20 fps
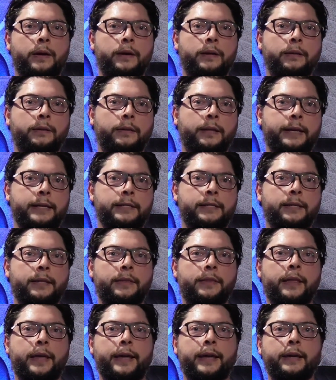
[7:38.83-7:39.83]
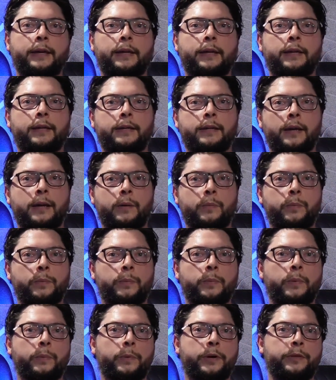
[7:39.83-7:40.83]
Less than that can help
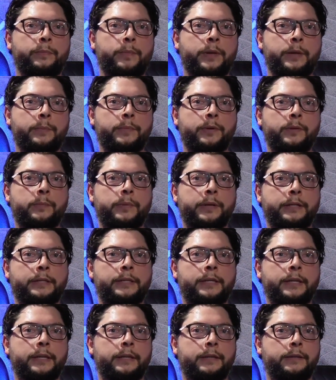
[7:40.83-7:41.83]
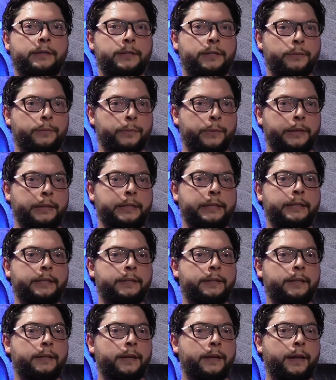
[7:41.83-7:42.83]
with people, but to
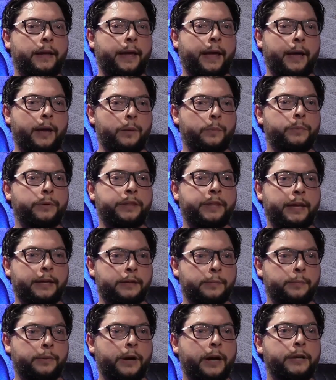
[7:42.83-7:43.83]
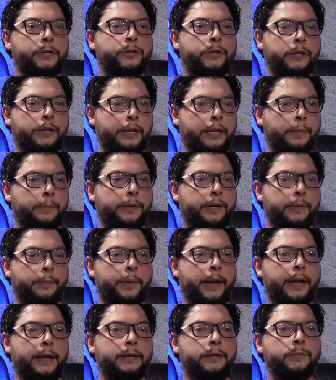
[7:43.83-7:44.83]
really help with that depression and keep it at
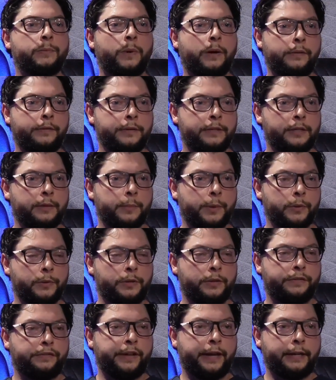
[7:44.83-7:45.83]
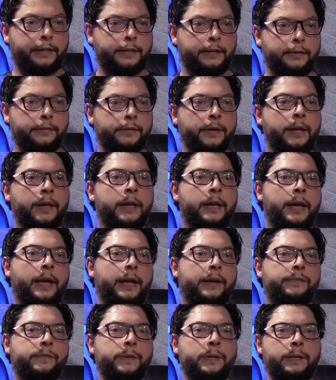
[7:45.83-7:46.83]
bay, 12 is the most effective.
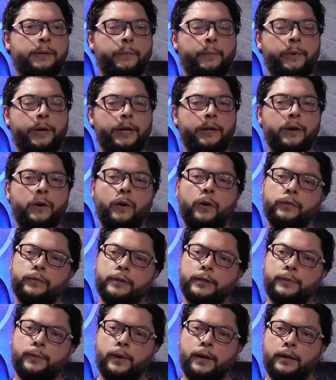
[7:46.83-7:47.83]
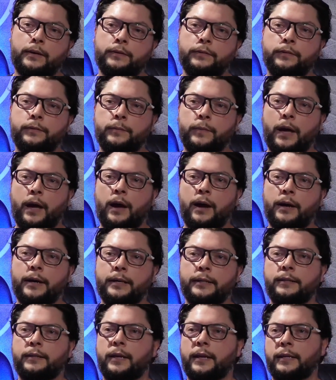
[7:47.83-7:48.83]
If we go over 12,
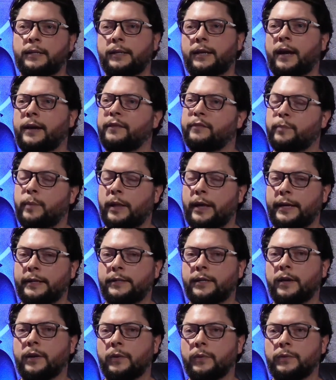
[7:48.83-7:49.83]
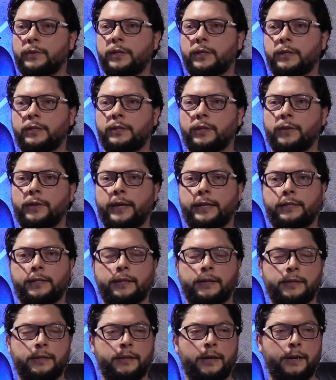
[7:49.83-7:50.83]
it kind of plateaus. So that's
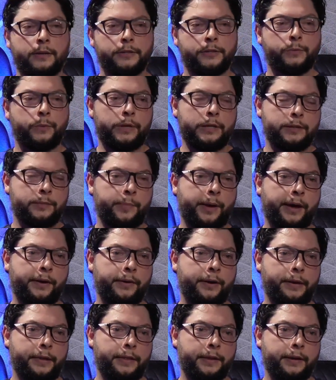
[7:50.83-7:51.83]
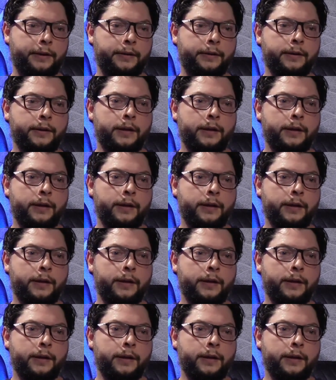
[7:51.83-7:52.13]
our sweet spot right there.